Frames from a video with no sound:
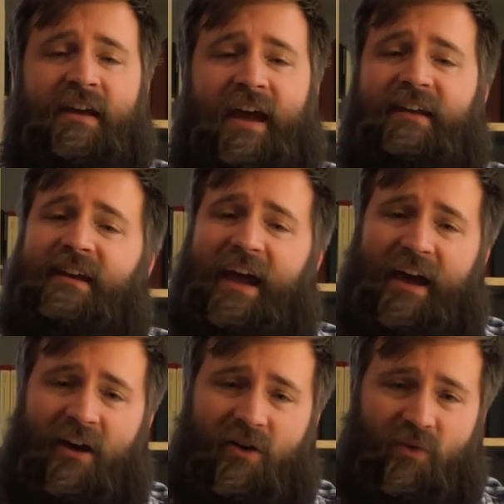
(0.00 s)
and
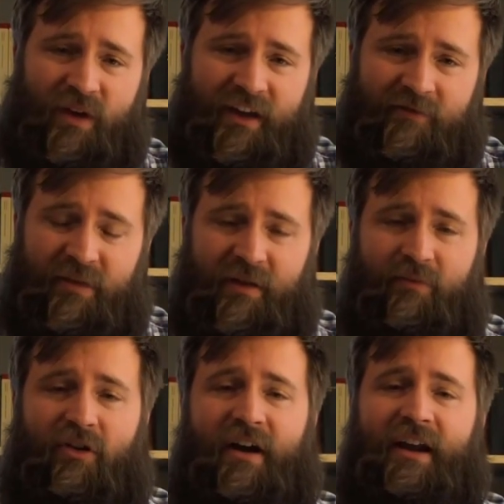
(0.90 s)
now we have been
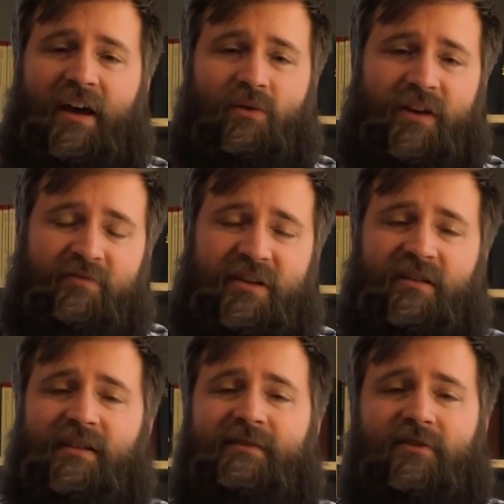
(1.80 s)
brought out, we have been
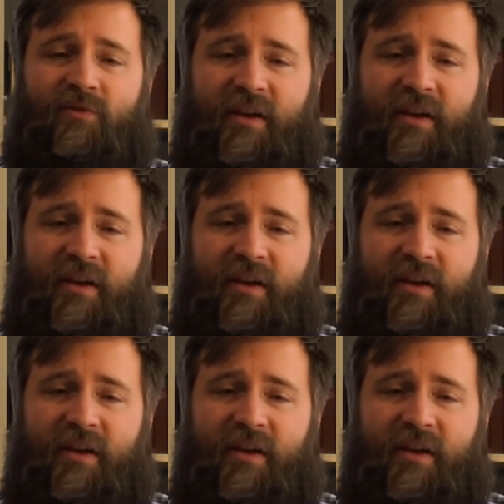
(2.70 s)
delivered,